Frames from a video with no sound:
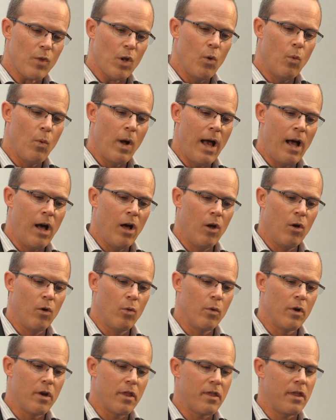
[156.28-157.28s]
while
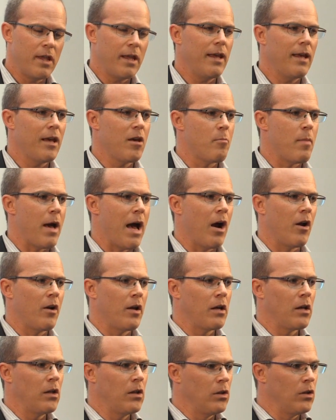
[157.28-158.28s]
we're thinking
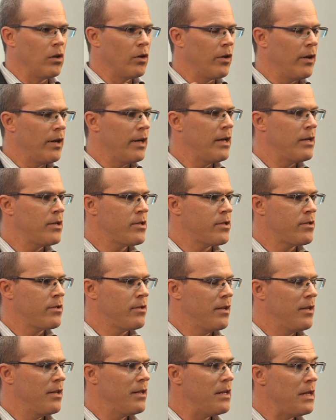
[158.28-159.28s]
about a glorious
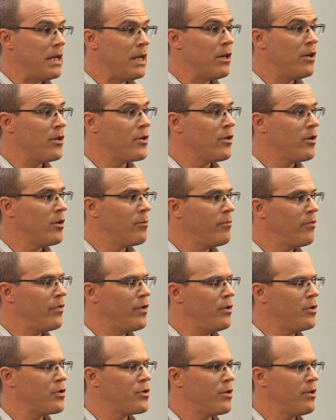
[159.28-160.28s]
near-term
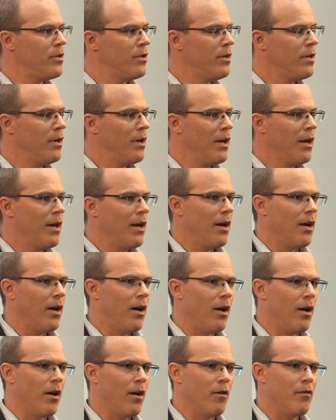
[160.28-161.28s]
future
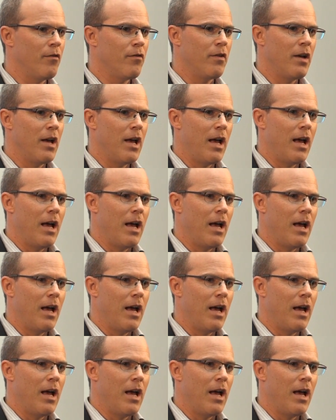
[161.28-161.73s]
of